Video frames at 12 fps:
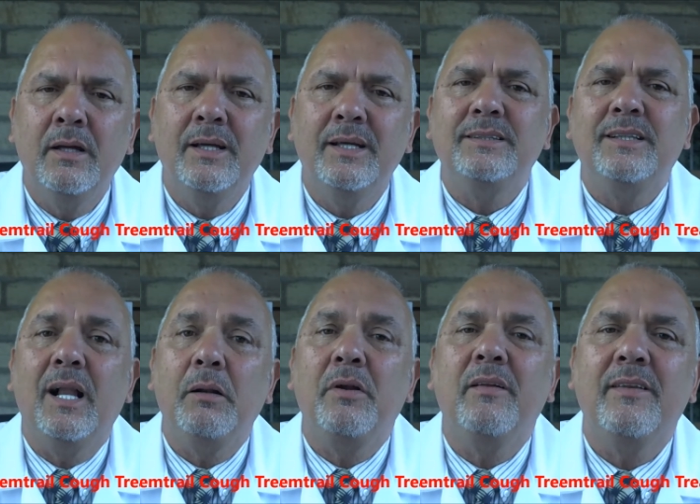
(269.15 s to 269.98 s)
It's
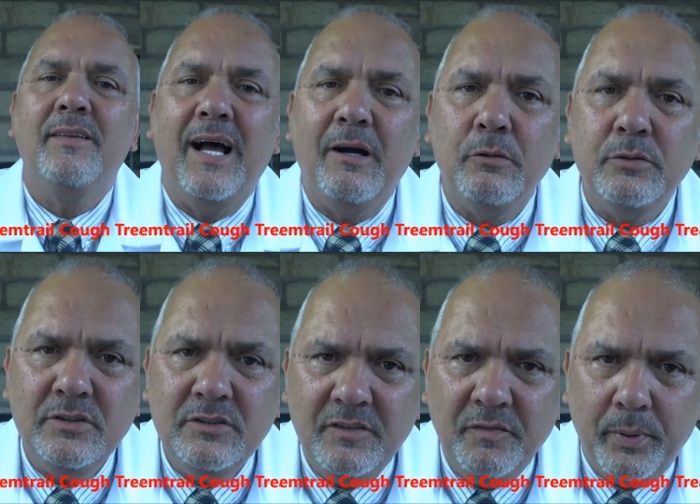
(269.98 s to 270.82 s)
helped
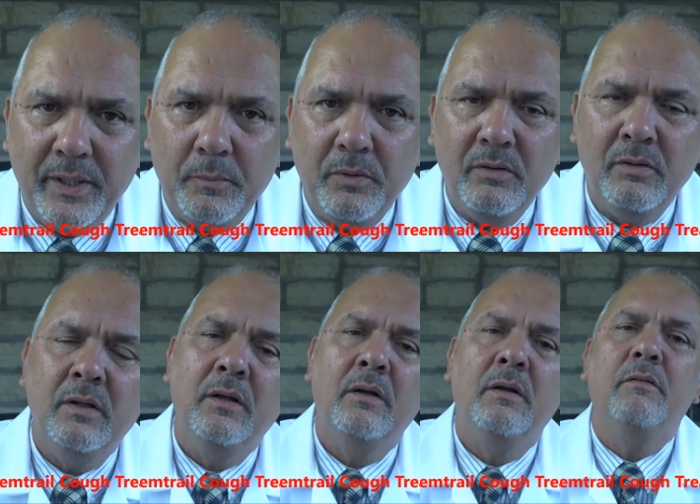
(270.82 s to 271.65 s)
thousands of people
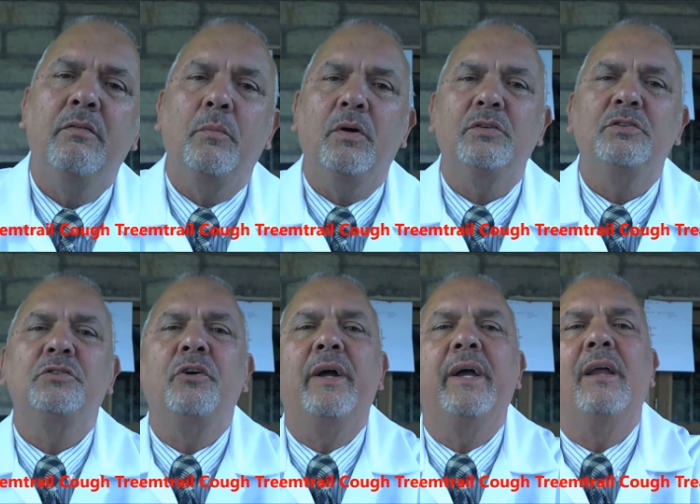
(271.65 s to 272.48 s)
from
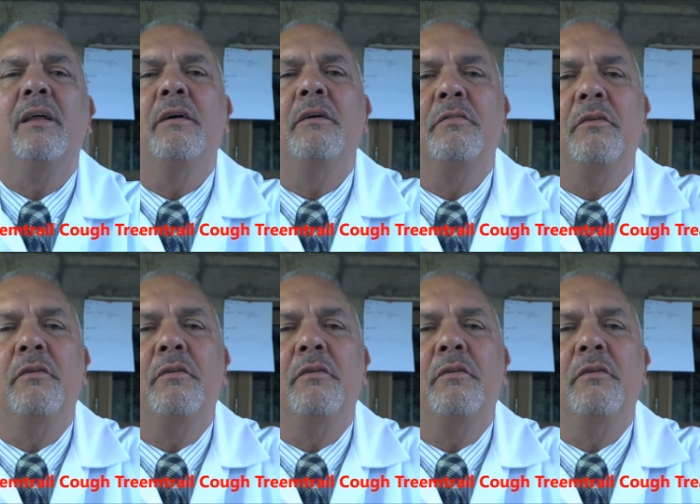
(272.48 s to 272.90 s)
Australia,